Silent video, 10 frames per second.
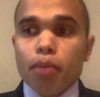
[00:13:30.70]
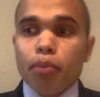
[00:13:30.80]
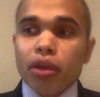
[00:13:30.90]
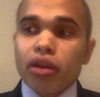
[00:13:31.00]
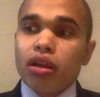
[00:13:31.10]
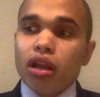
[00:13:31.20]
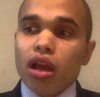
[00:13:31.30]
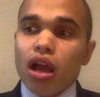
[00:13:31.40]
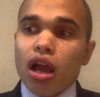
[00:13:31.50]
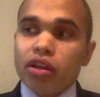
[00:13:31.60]
But
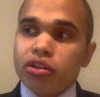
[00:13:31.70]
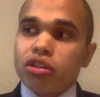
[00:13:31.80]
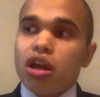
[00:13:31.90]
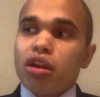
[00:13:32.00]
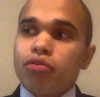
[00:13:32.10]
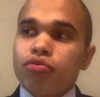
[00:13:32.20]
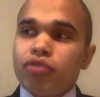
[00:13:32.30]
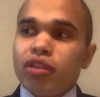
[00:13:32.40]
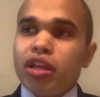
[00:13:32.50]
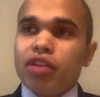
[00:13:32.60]
I just thought it was
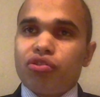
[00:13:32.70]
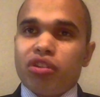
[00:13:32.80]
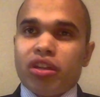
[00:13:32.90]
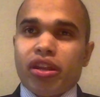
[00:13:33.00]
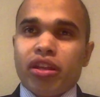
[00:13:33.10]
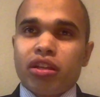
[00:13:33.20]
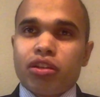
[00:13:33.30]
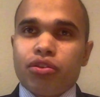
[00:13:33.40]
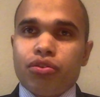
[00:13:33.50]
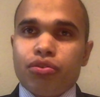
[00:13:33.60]
really interesting
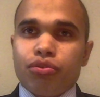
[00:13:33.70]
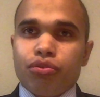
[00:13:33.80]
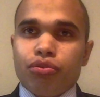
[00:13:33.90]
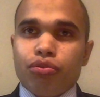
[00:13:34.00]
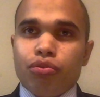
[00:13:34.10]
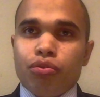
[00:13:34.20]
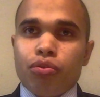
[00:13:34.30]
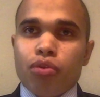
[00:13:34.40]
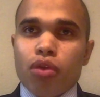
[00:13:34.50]
to